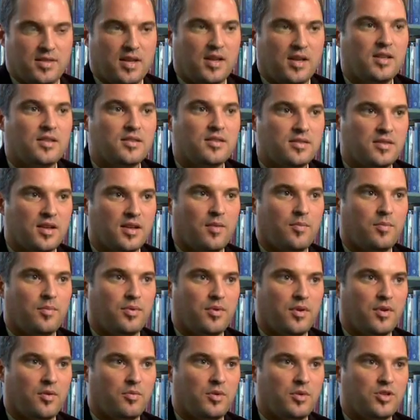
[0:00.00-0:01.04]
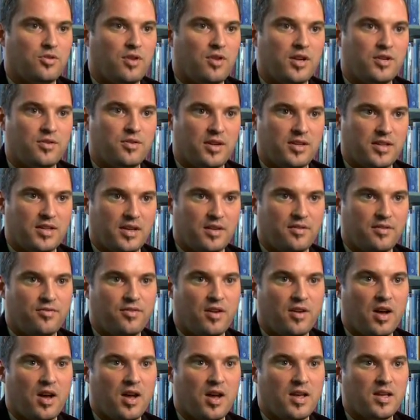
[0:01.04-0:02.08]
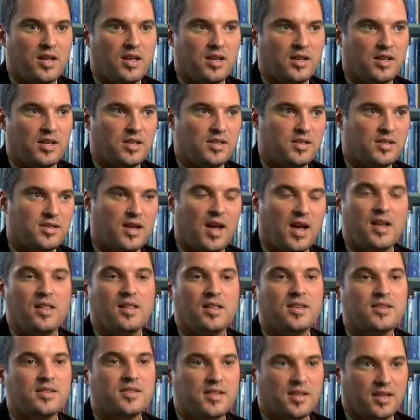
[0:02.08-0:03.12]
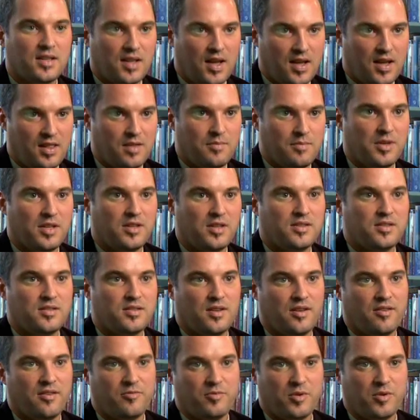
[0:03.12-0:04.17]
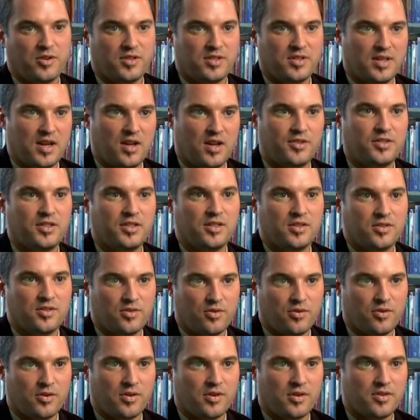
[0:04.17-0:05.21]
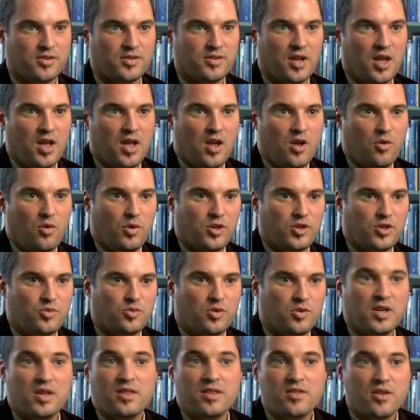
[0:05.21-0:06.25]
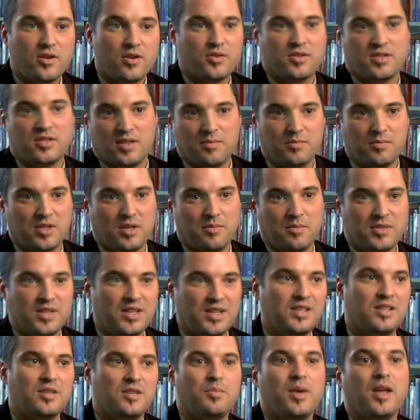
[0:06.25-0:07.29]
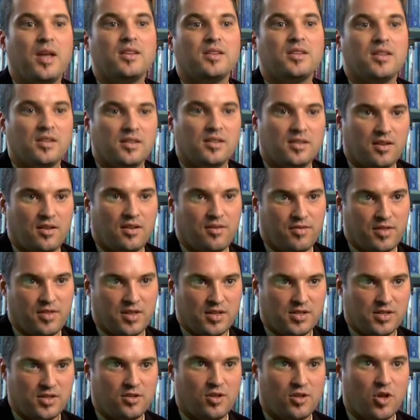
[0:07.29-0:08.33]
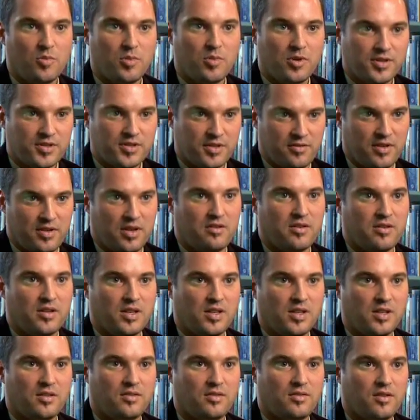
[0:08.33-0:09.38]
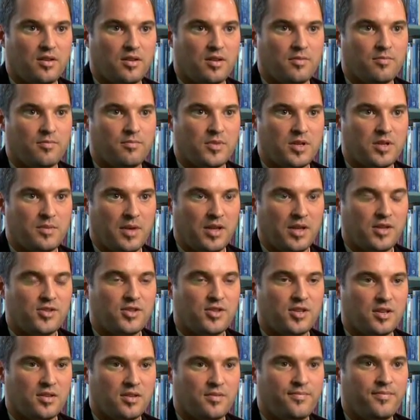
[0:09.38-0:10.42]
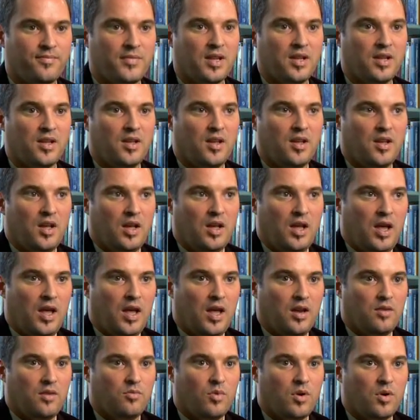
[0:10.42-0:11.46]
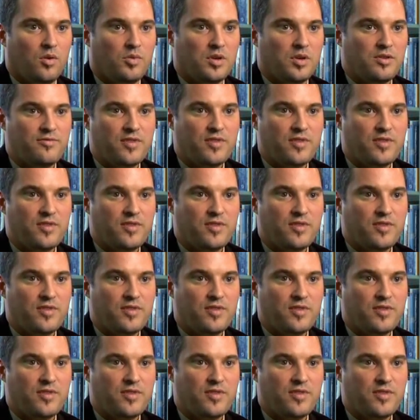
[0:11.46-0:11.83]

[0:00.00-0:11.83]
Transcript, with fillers: second step, uh, we tried to identify any stylistic elements of personality disorders which were in those symptoms independent of this global severity um, dimension. And what we